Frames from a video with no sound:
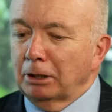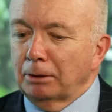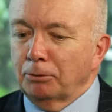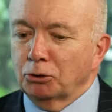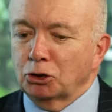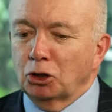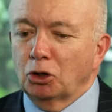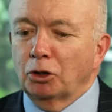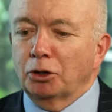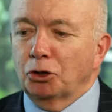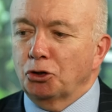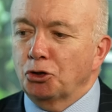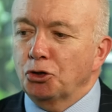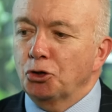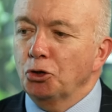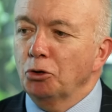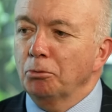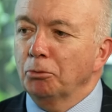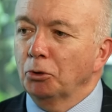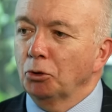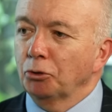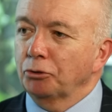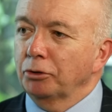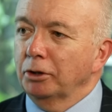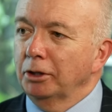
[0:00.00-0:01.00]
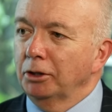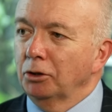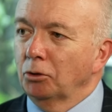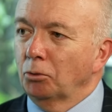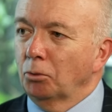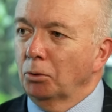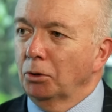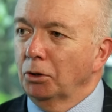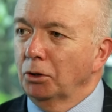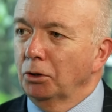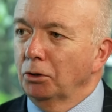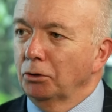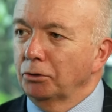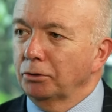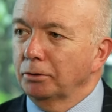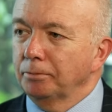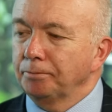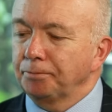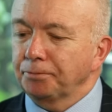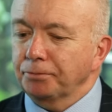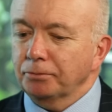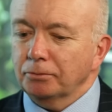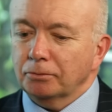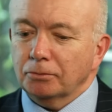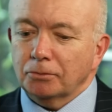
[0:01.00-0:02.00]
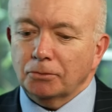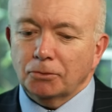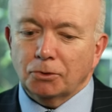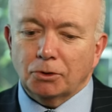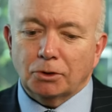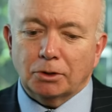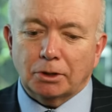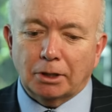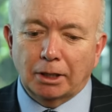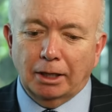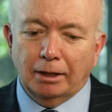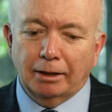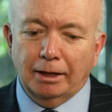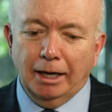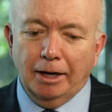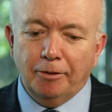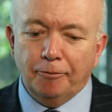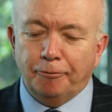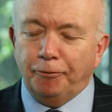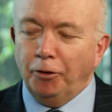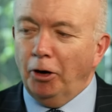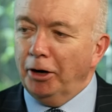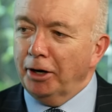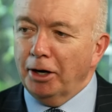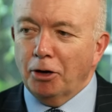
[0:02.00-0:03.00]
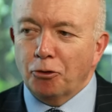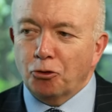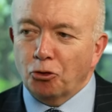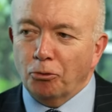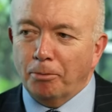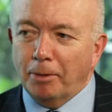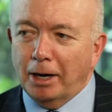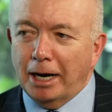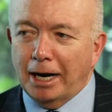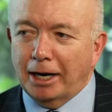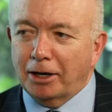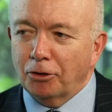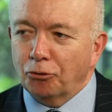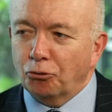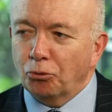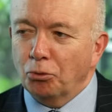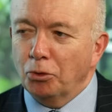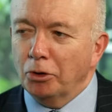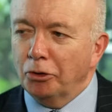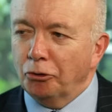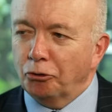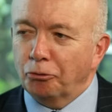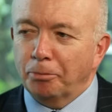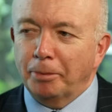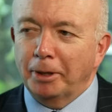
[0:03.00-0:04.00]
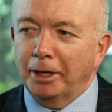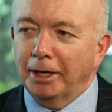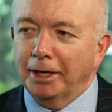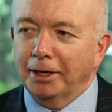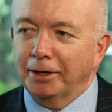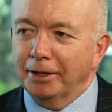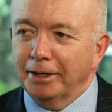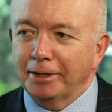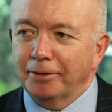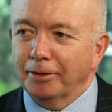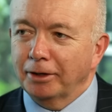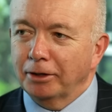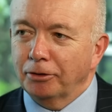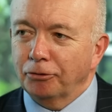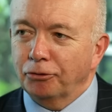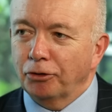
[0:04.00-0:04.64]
There was a lot of tumult in the world and financial markets weren't spared either.